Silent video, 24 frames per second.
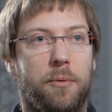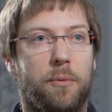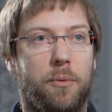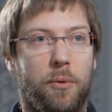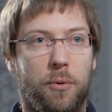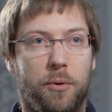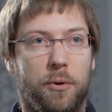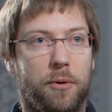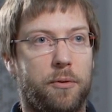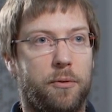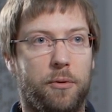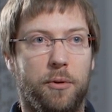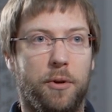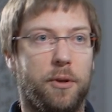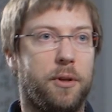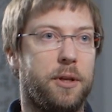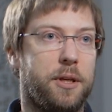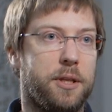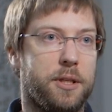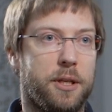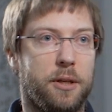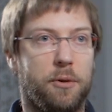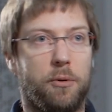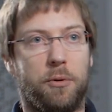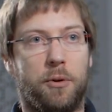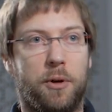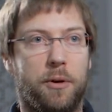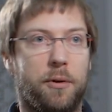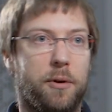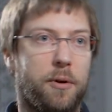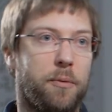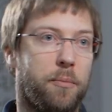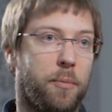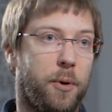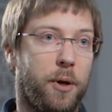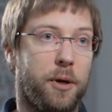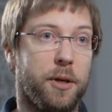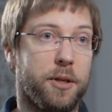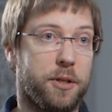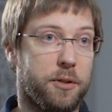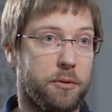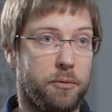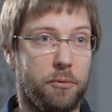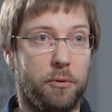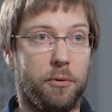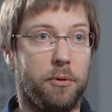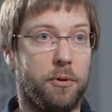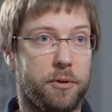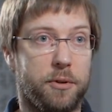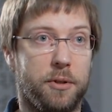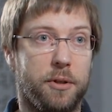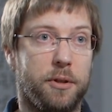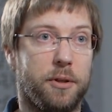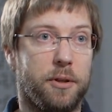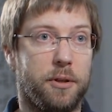All of these little components are all